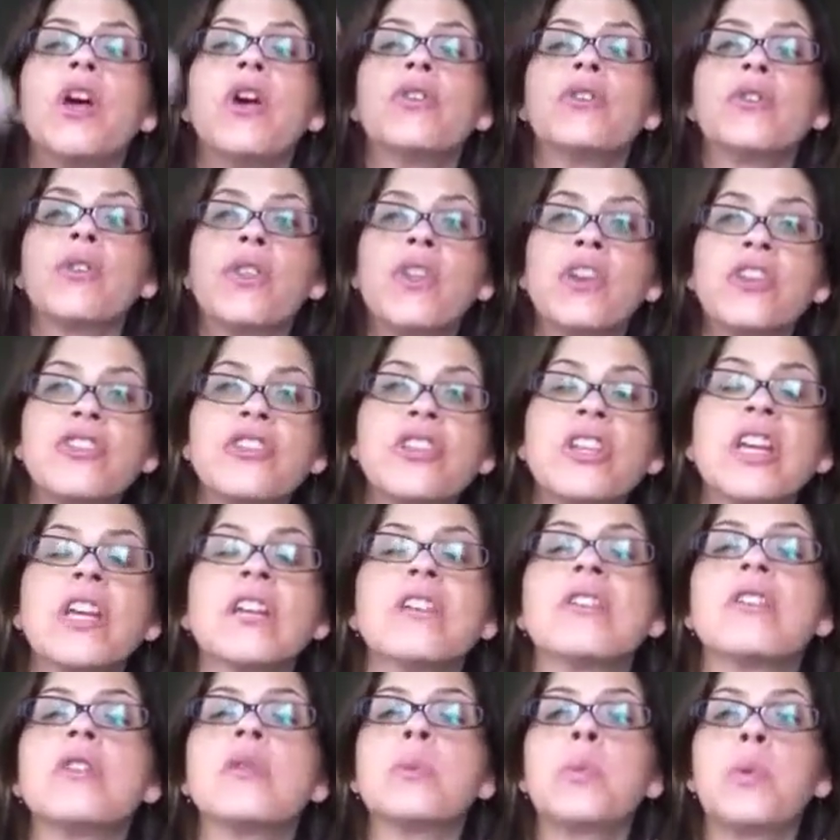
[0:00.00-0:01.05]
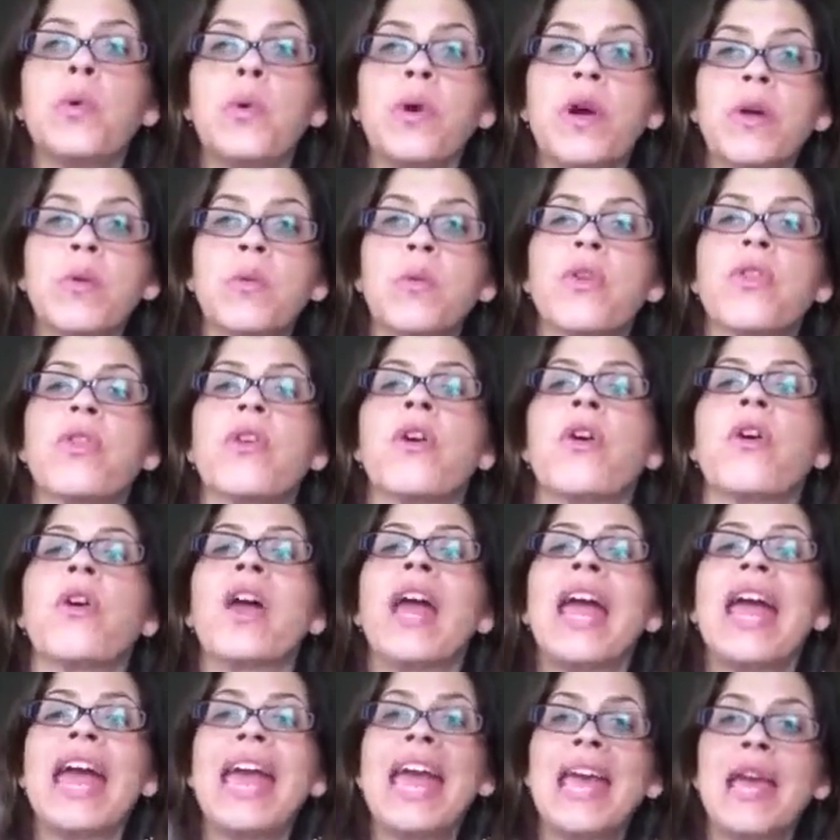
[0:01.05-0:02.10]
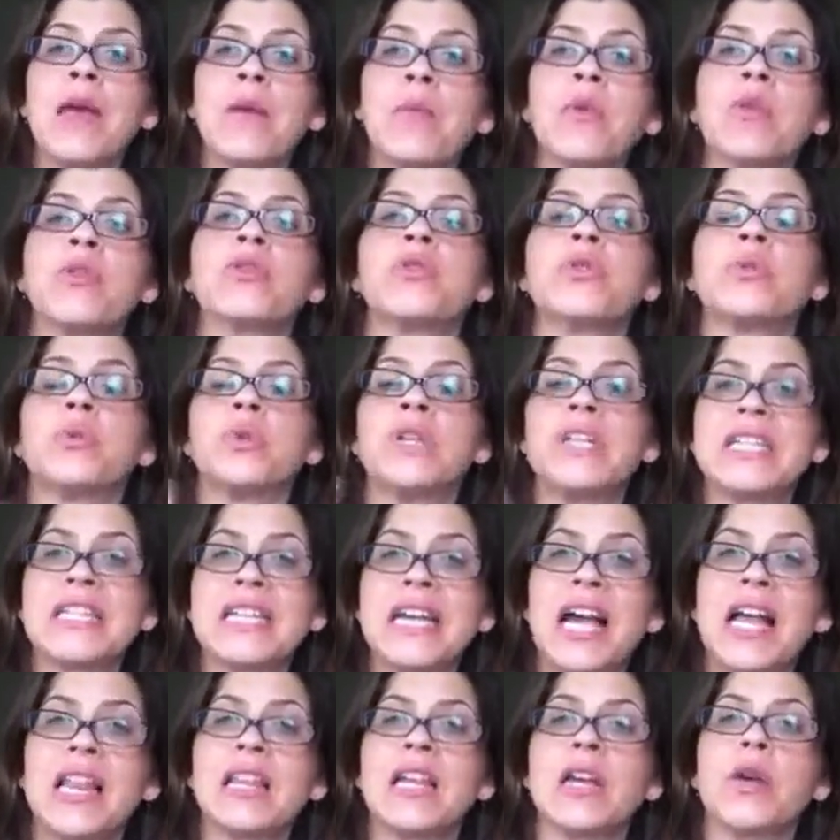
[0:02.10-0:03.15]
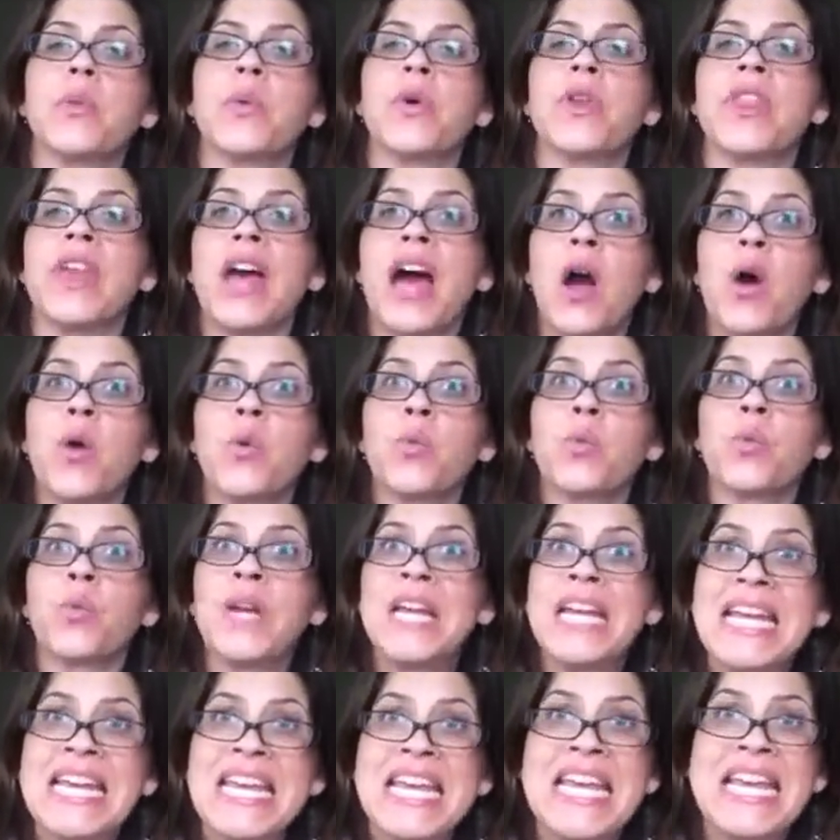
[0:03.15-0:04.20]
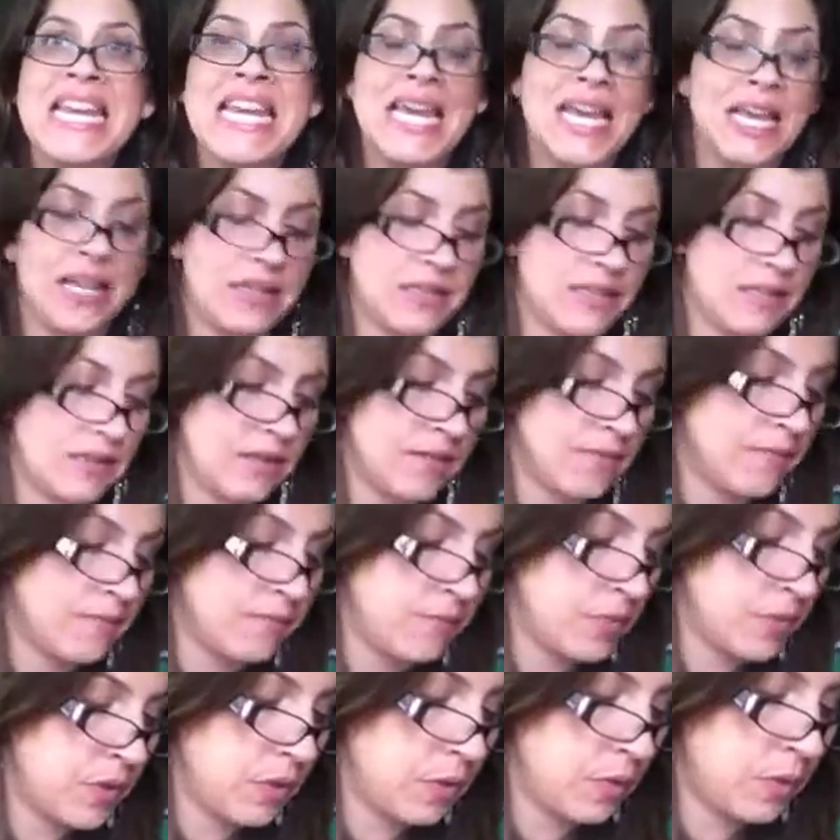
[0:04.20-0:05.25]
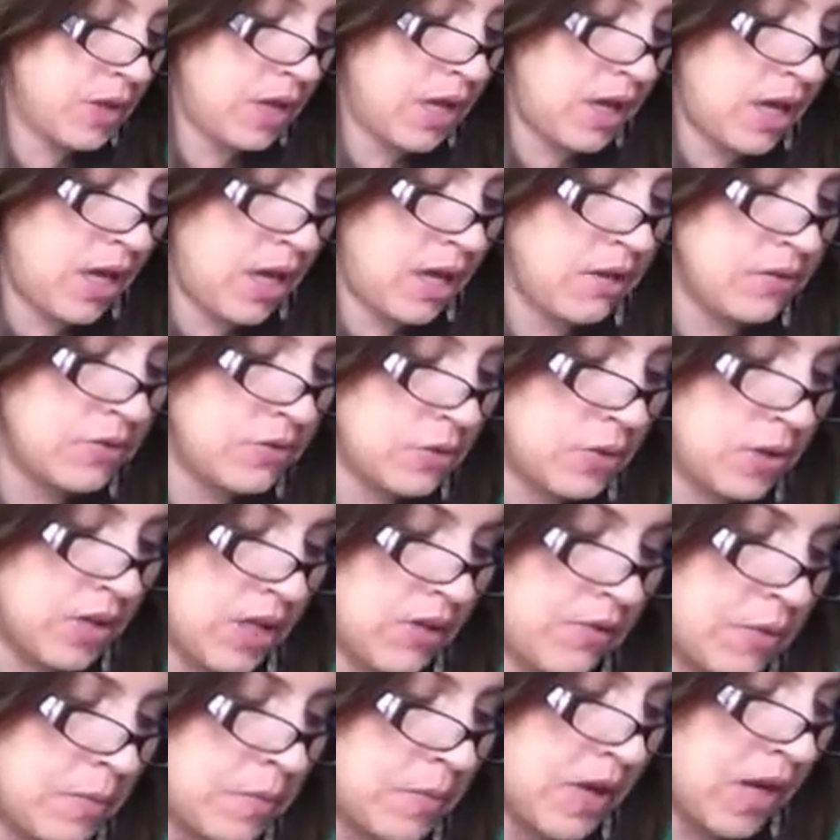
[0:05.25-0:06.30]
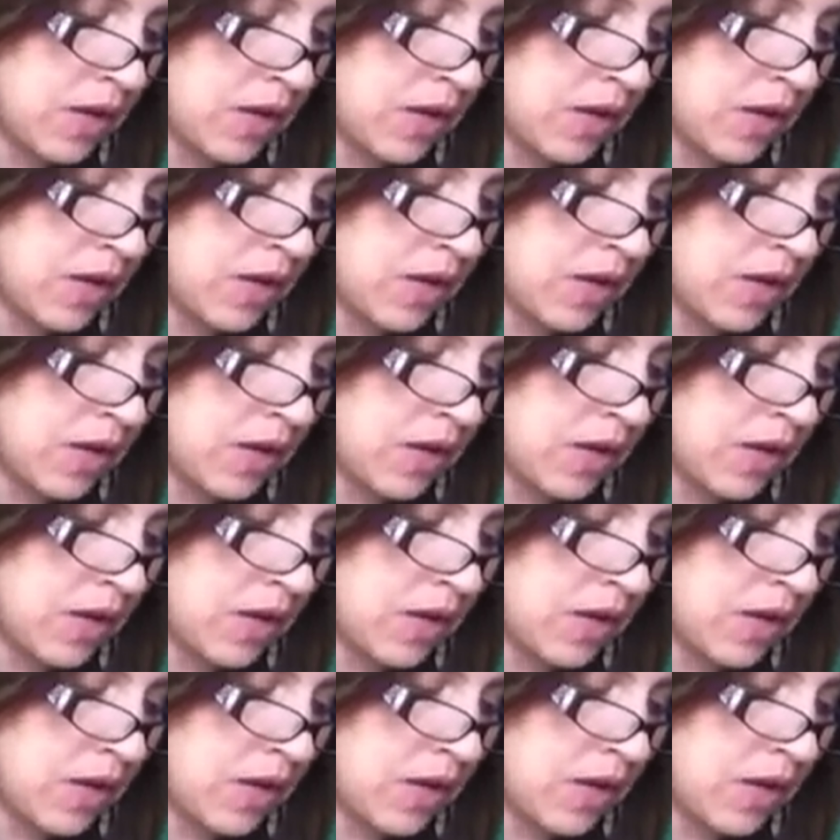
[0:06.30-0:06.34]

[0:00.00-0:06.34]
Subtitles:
So they should get to the point where they're able to retell it without reading it. Okay, so give them